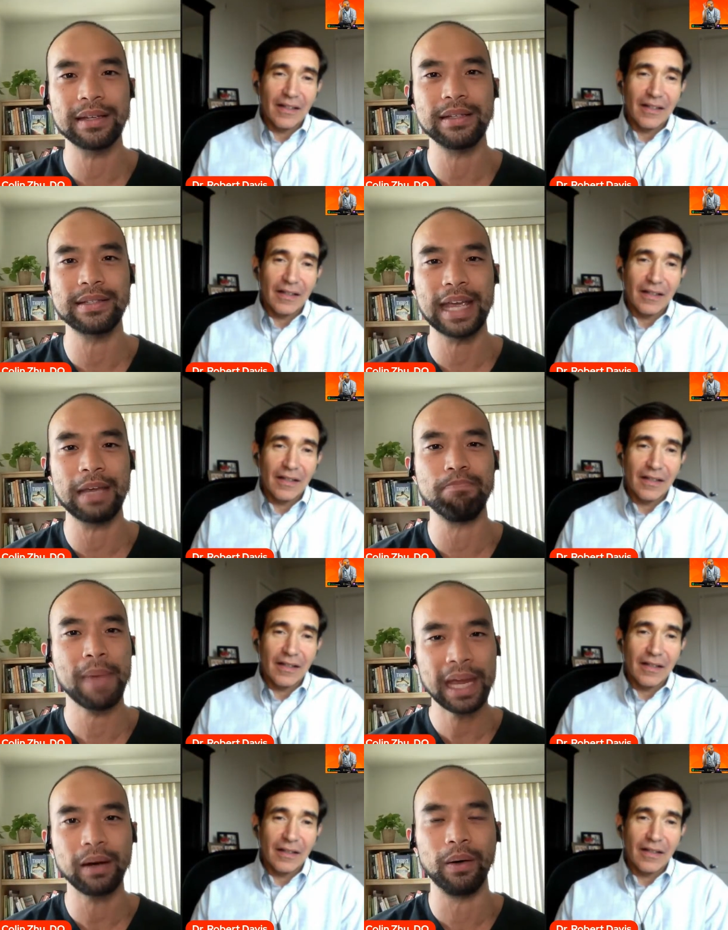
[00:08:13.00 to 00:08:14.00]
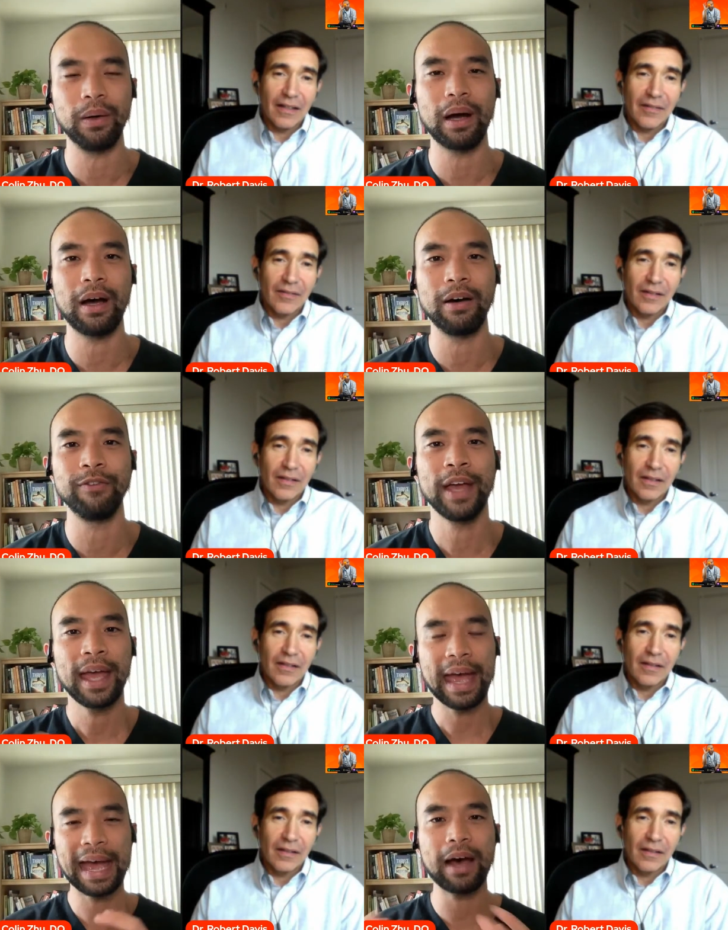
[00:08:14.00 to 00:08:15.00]
Speaker 1: as a male, of
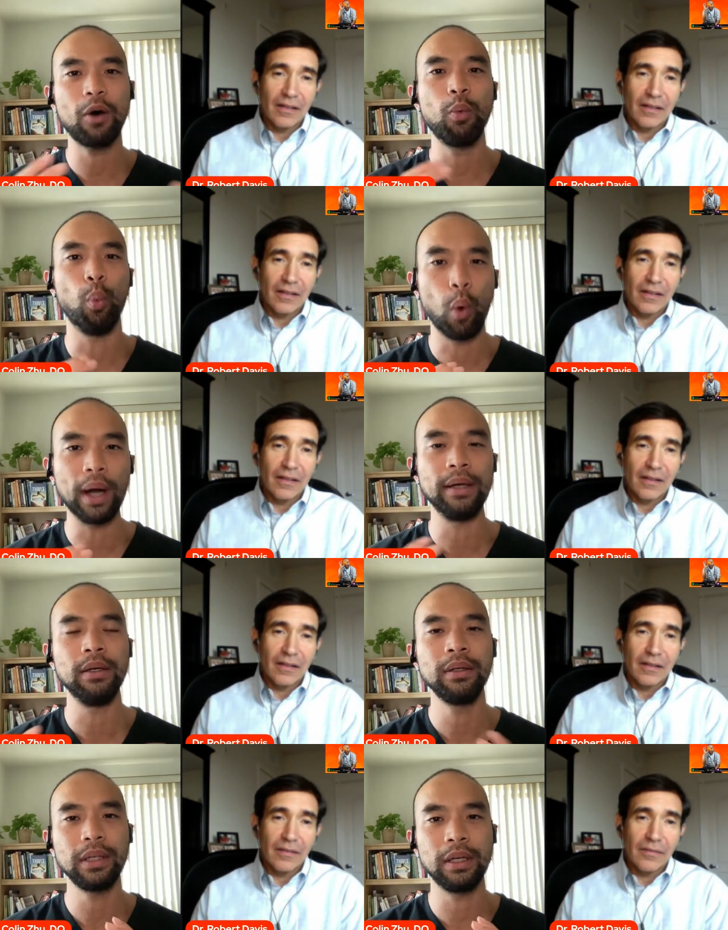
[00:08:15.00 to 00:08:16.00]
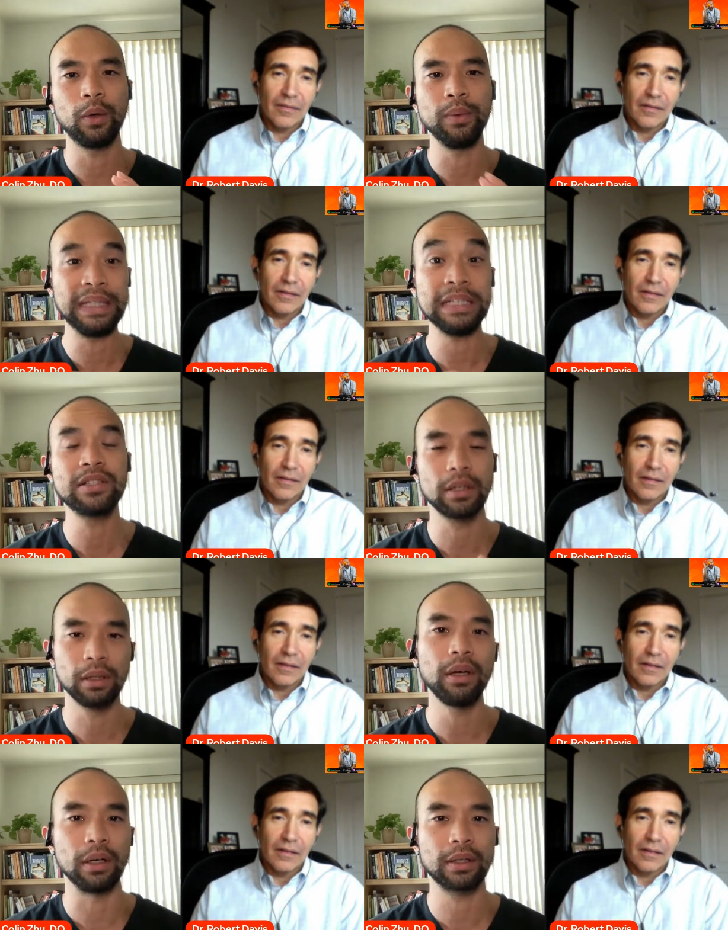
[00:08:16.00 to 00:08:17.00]
how one, you know, needs to
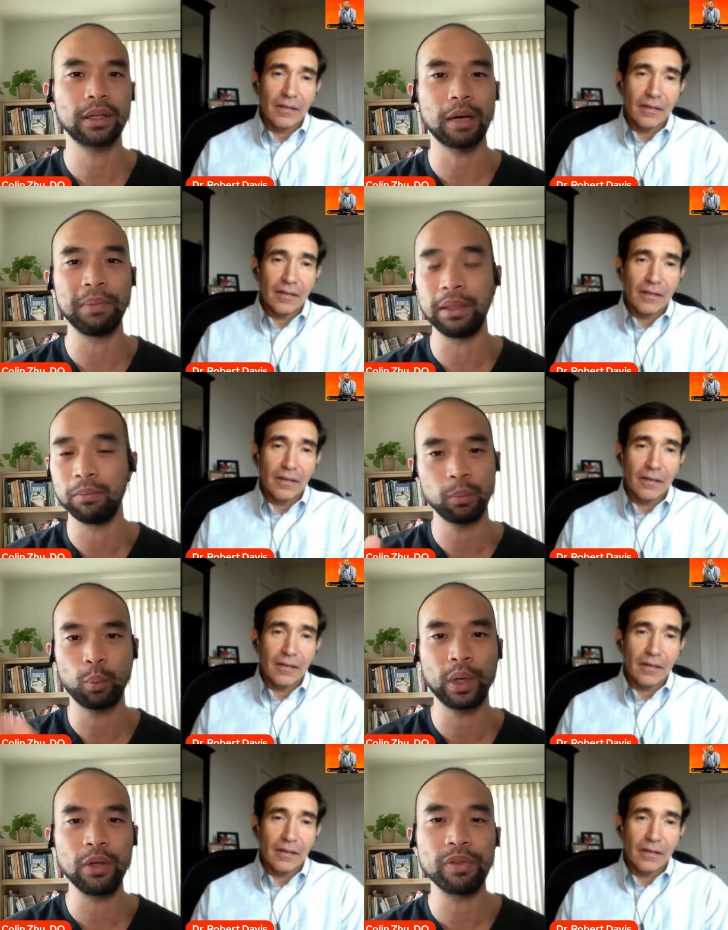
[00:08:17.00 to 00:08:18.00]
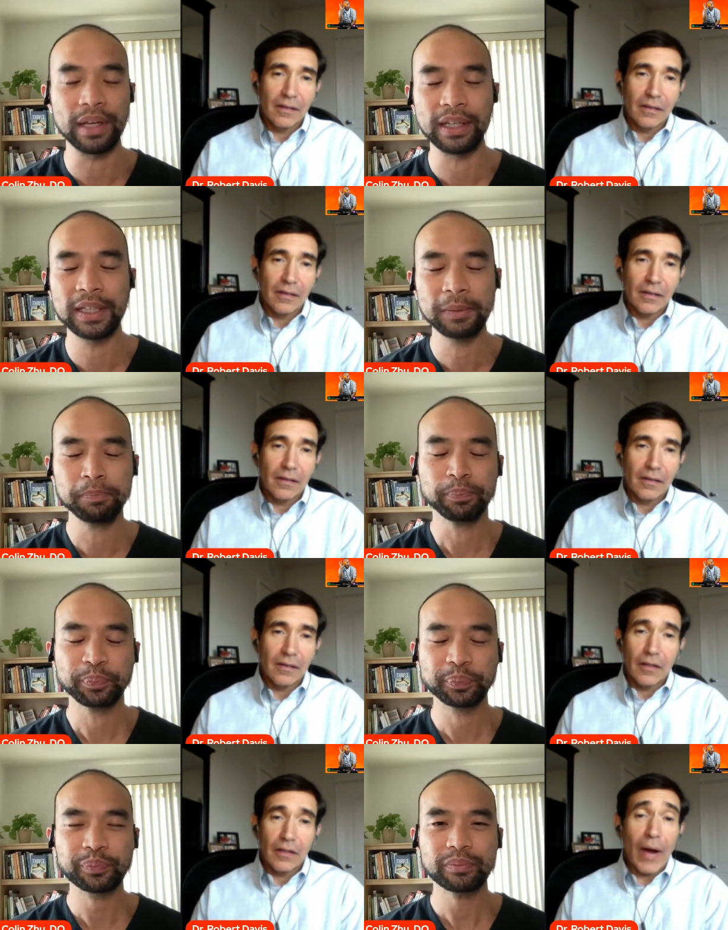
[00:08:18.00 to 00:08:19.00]
look. I mean, what do you think?
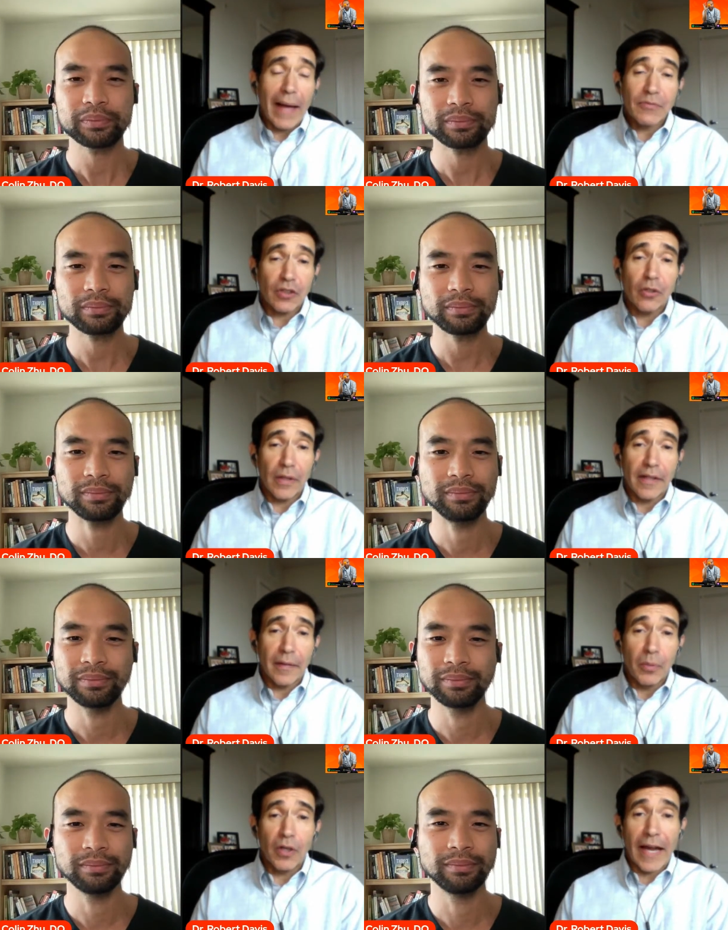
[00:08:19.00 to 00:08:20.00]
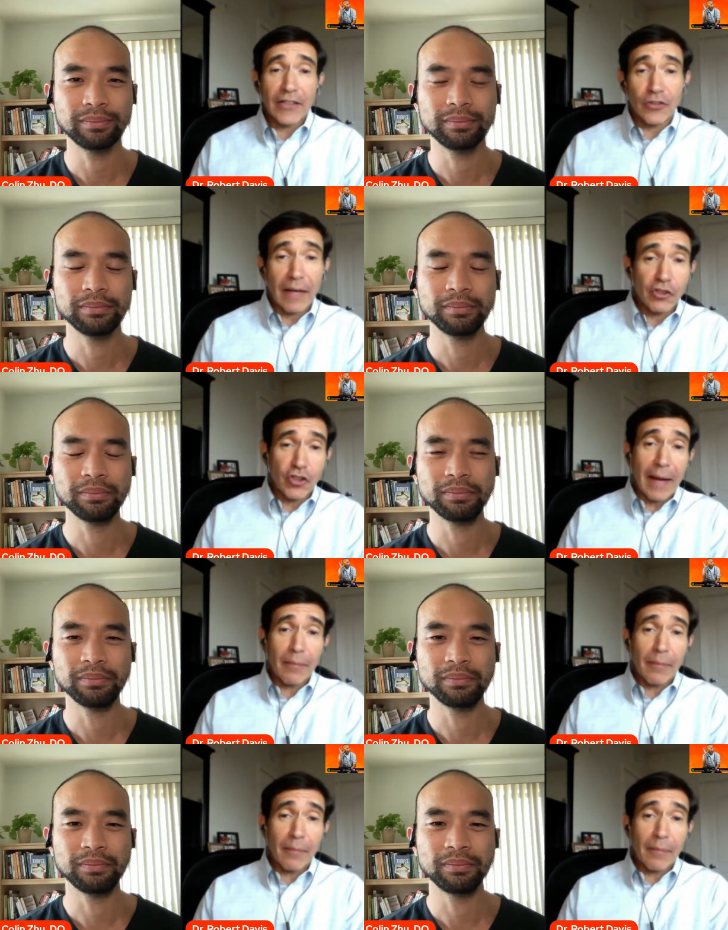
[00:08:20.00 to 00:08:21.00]
Speaker 2: No, absolutely. And in the book, I actually have a
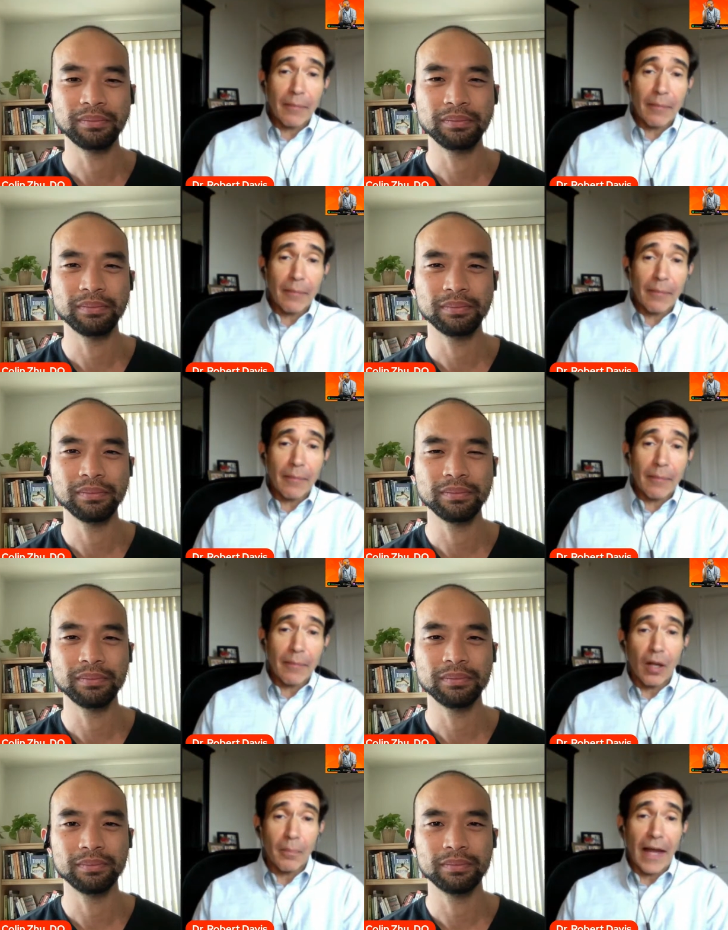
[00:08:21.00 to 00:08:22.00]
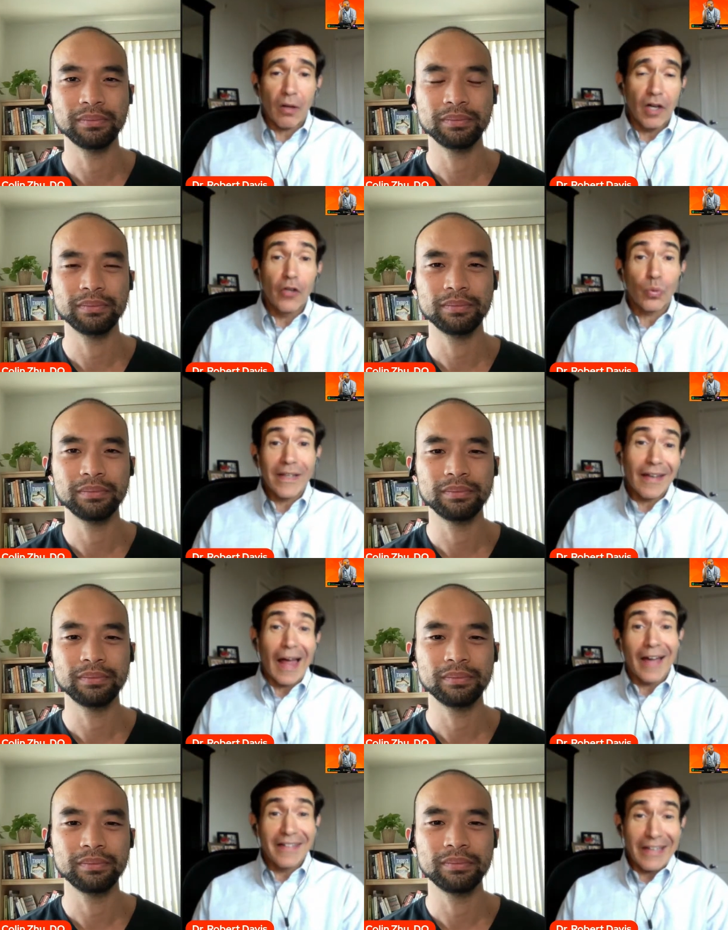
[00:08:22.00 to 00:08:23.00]
chapter all about this called
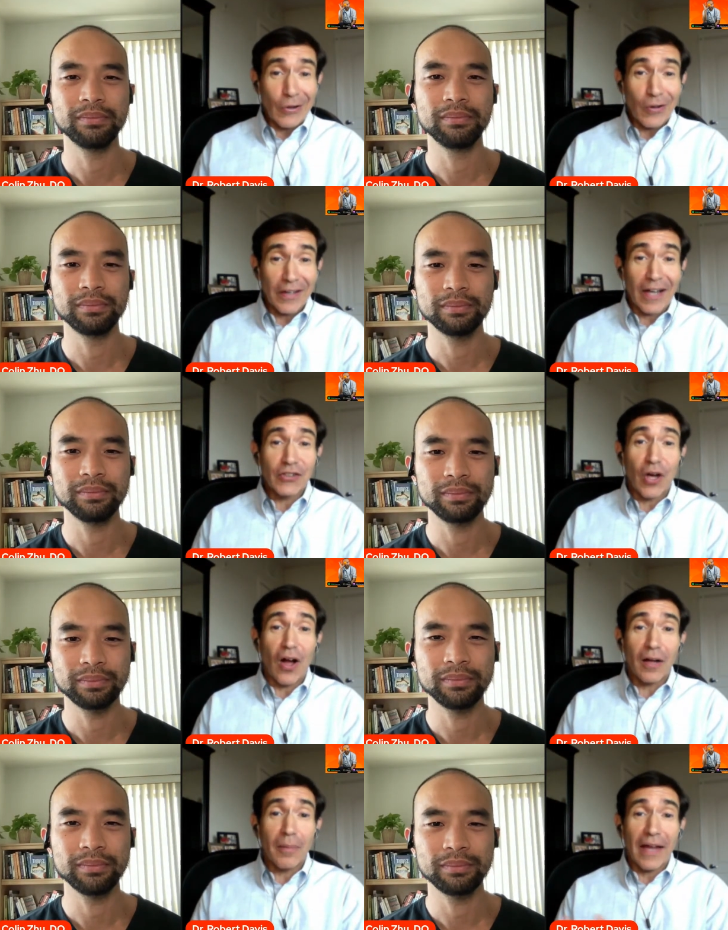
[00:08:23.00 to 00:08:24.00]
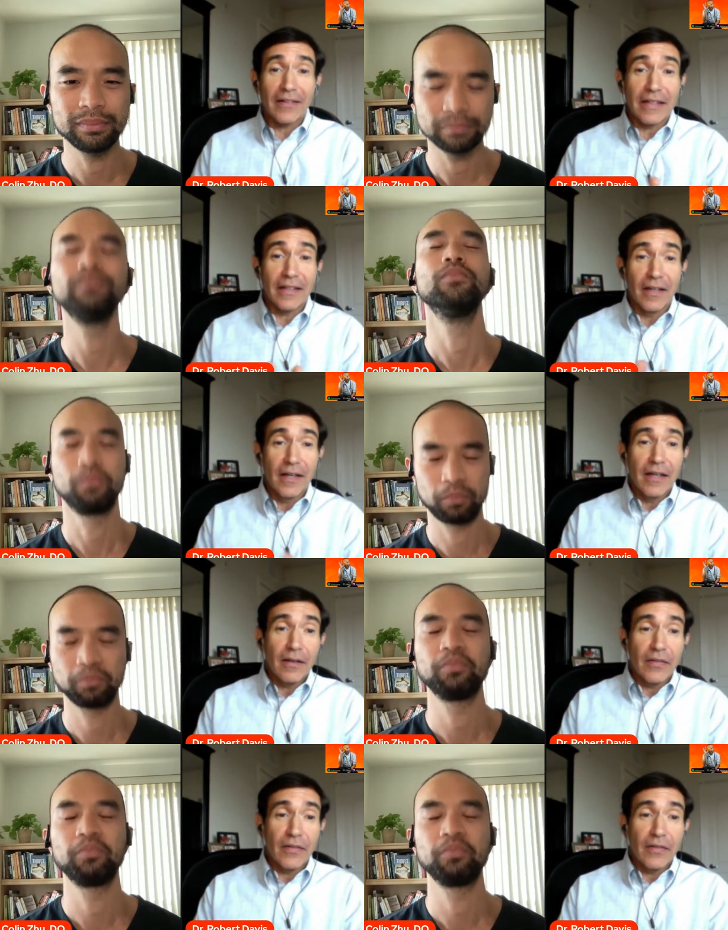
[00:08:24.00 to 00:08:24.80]
Unreal Ideal. And I talk about the